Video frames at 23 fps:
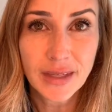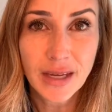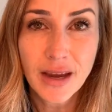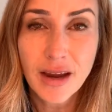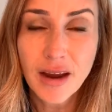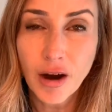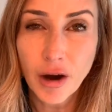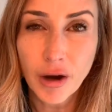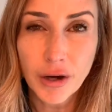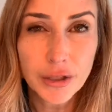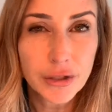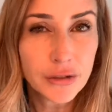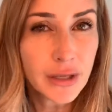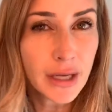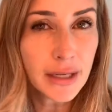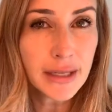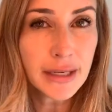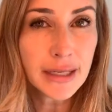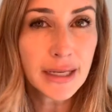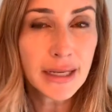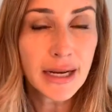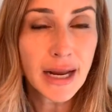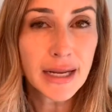Are you
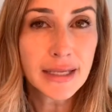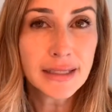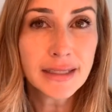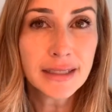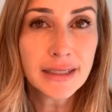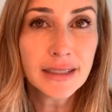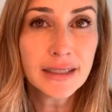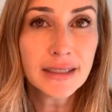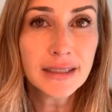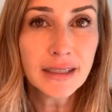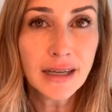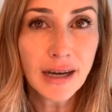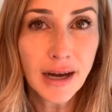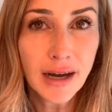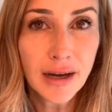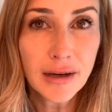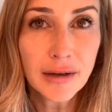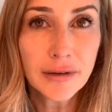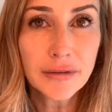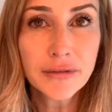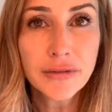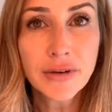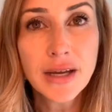getting an idea
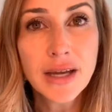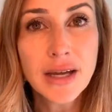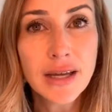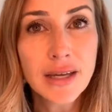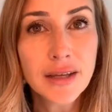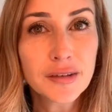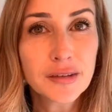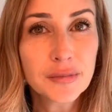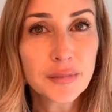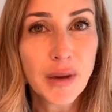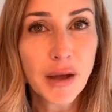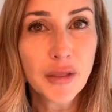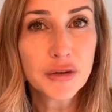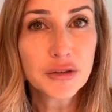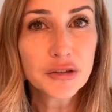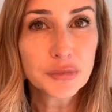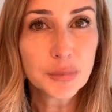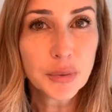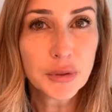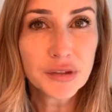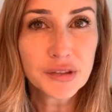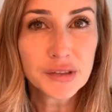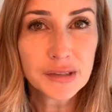of his mother's
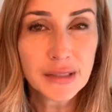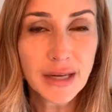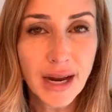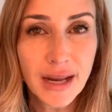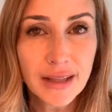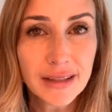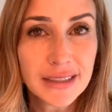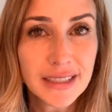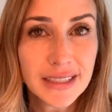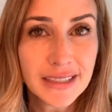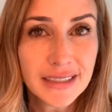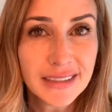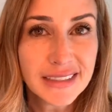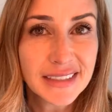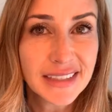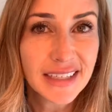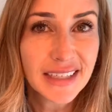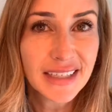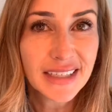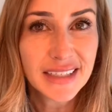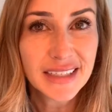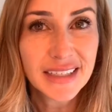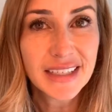personality,
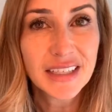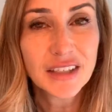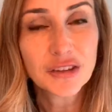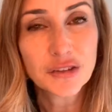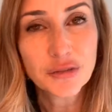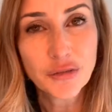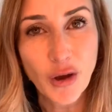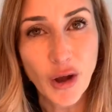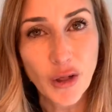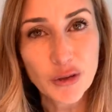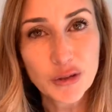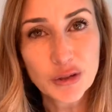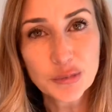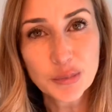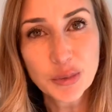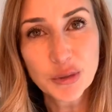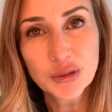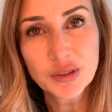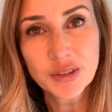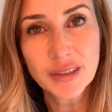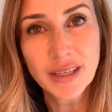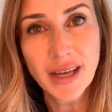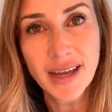his father's
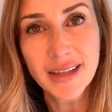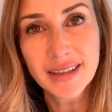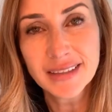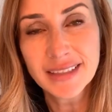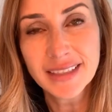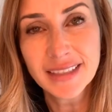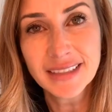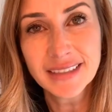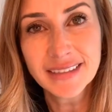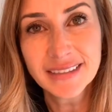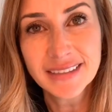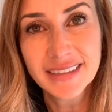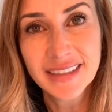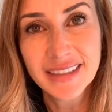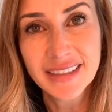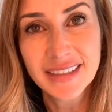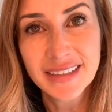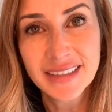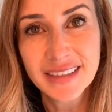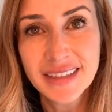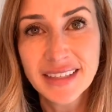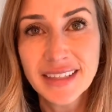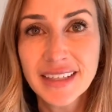personality,
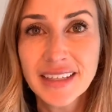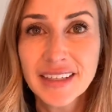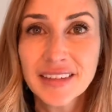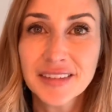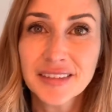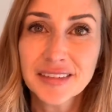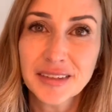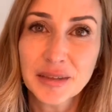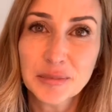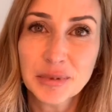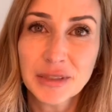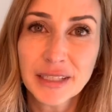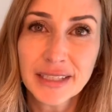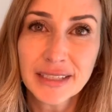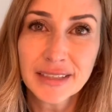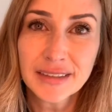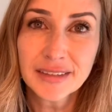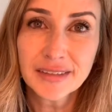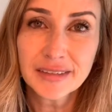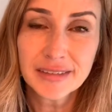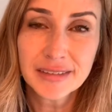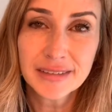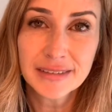his
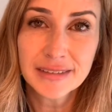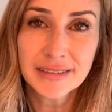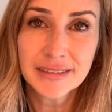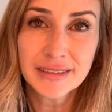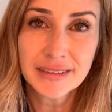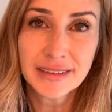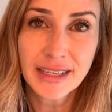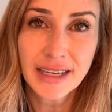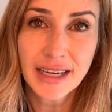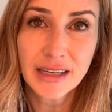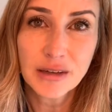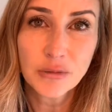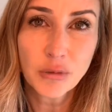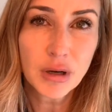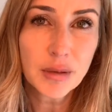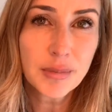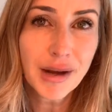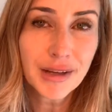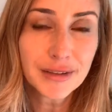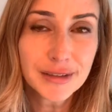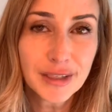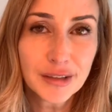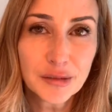siblings, and what
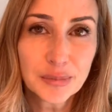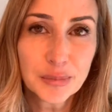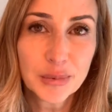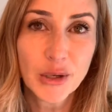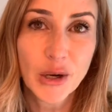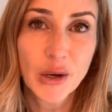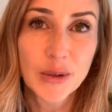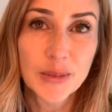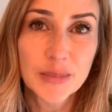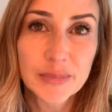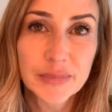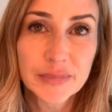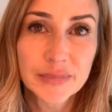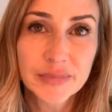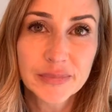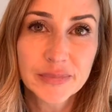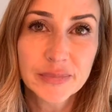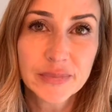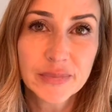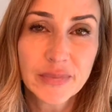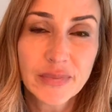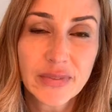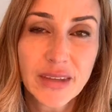about Despereaux?
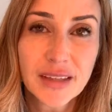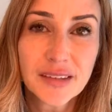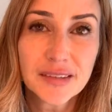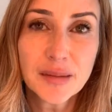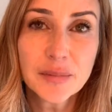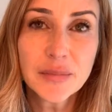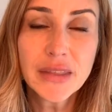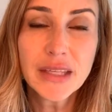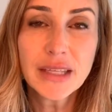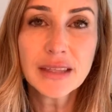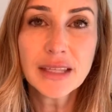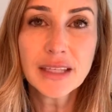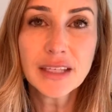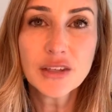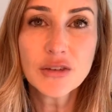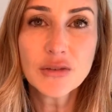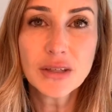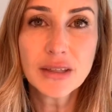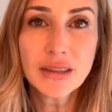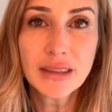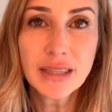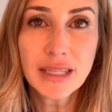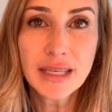That's something that you
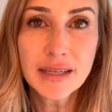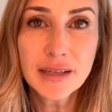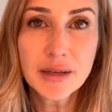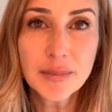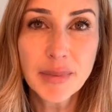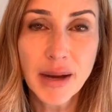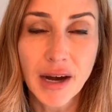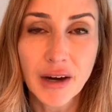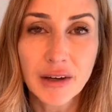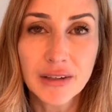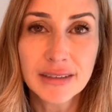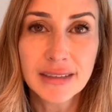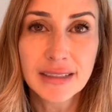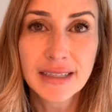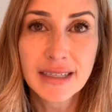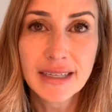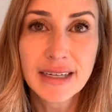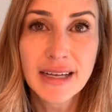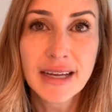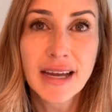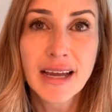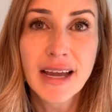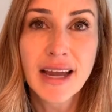can think about
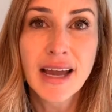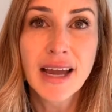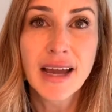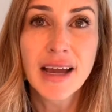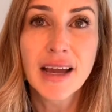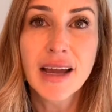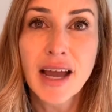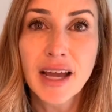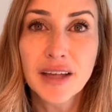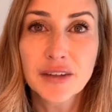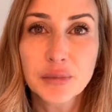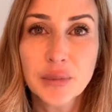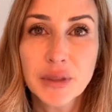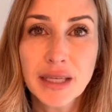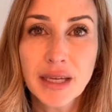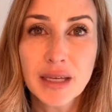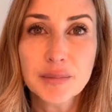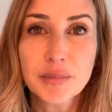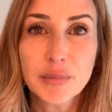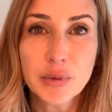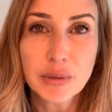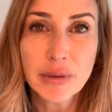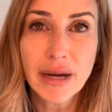as we
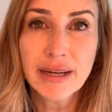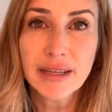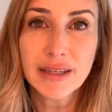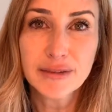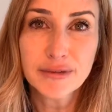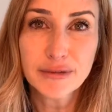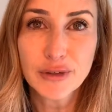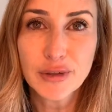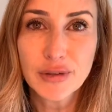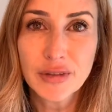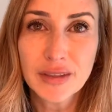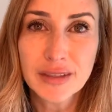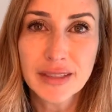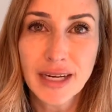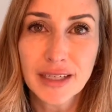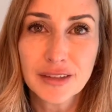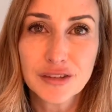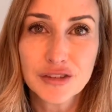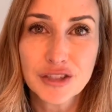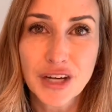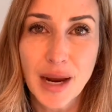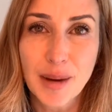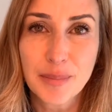get ready for the
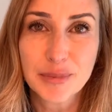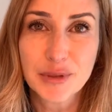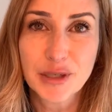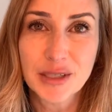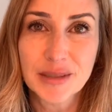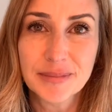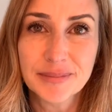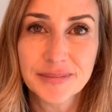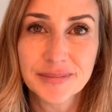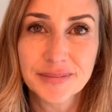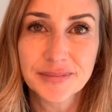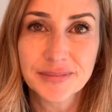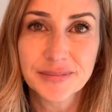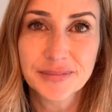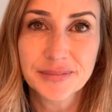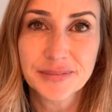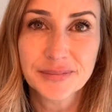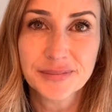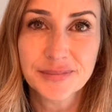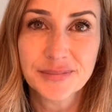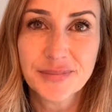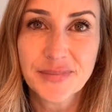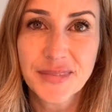next chapter.
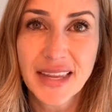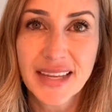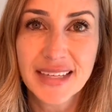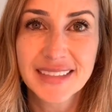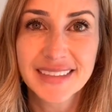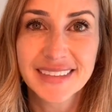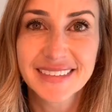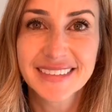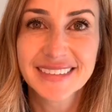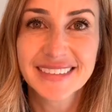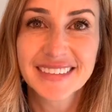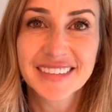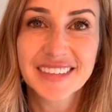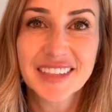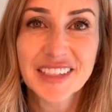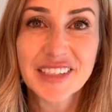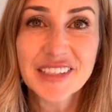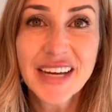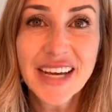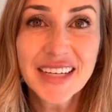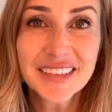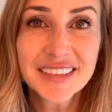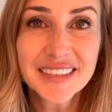See
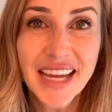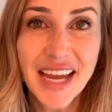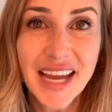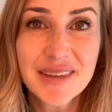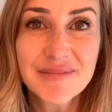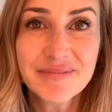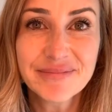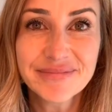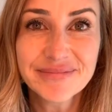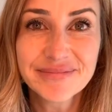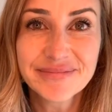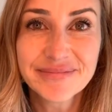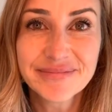you next time.